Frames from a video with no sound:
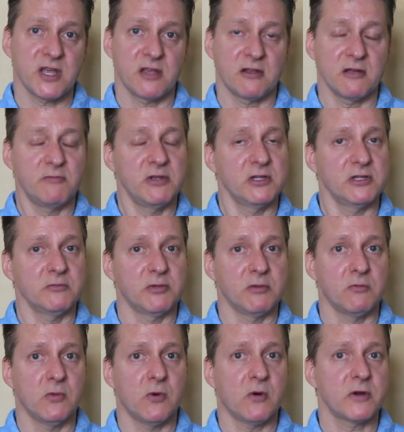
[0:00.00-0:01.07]
It could be a little
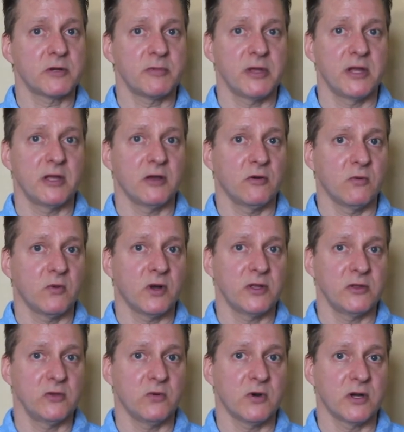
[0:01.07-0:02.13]
bit more depending on
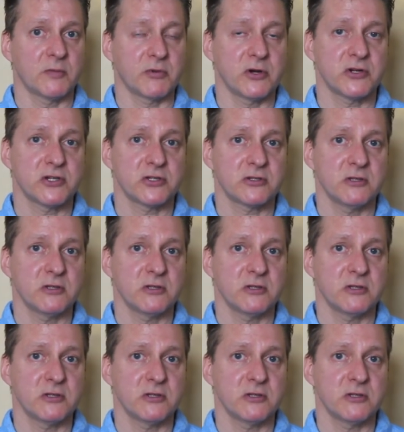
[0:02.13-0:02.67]
what you want to purchase,